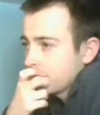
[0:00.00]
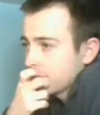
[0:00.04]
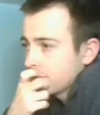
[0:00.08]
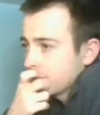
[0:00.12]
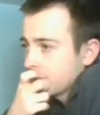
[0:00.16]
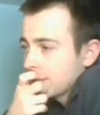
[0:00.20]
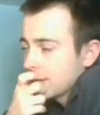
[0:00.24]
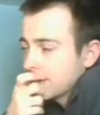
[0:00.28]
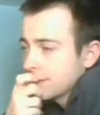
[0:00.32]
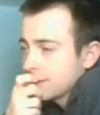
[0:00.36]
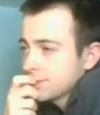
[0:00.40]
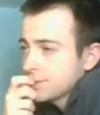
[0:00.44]

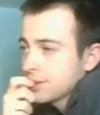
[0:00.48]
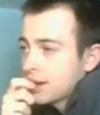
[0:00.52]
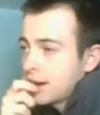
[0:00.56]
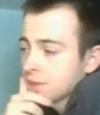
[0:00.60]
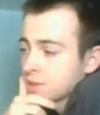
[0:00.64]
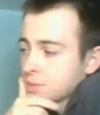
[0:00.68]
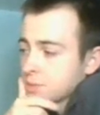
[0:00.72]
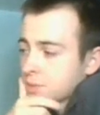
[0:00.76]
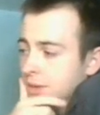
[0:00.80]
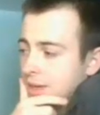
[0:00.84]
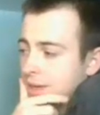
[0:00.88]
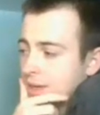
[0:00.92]
Yeah,
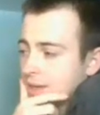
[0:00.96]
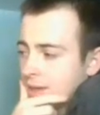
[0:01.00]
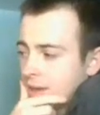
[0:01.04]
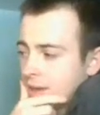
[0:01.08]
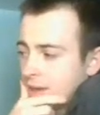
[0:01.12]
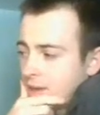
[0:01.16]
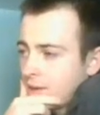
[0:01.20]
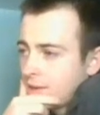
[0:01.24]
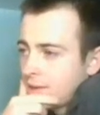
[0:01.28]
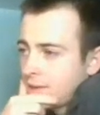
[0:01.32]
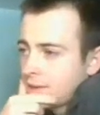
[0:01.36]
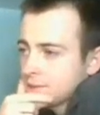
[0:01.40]
Ta's winning.
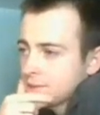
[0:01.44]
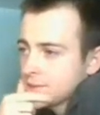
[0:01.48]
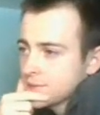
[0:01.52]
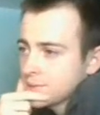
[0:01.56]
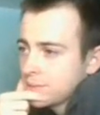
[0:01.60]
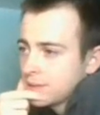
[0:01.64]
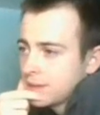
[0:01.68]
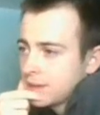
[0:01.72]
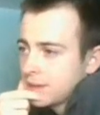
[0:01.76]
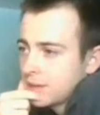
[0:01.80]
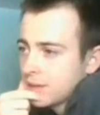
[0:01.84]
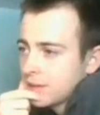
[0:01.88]
Yeah, RS is
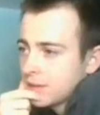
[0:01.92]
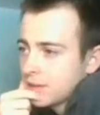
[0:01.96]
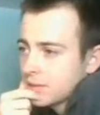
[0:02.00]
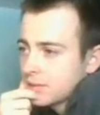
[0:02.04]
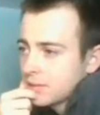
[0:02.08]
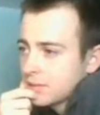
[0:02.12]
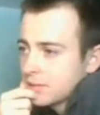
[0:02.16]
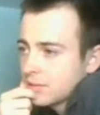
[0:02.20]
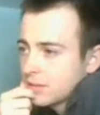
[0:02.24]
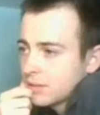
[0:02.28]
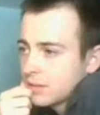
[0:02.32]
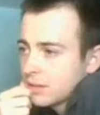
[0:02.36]
winning here
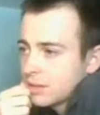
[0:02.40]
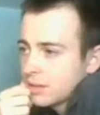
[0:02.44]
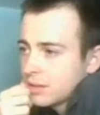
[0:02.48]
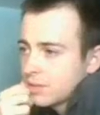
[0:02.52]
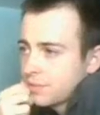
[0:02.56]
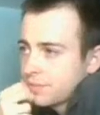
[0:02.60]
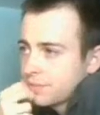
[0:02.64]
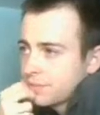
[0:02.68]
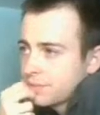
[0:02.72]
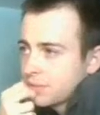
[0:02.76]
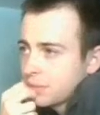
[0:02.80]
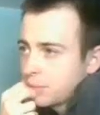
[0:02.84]

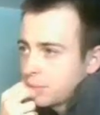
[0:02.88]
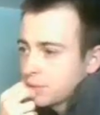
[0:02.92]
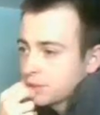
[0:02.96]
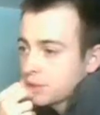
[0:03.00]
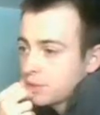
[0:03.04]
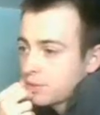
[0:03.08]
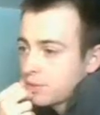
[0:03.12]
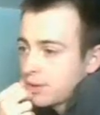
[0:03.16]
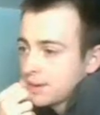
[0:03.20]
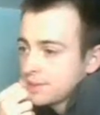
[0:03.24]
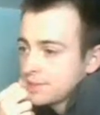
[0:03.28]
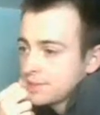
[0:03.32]
with
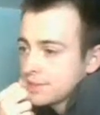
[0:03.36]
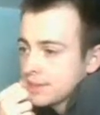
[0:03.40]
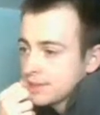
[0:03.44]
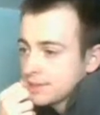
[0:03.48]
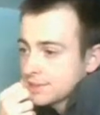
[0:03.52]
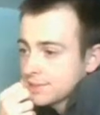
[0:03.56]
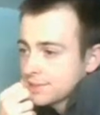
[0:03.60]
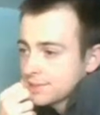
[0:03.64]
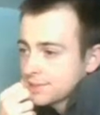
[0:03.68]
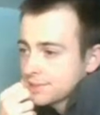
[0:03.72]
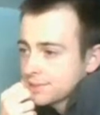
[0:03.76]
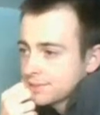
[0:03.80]

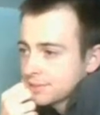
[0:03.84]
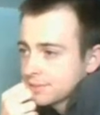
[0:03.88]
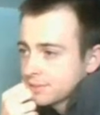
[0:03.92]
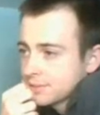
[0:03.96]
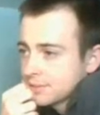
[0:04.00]
craziness.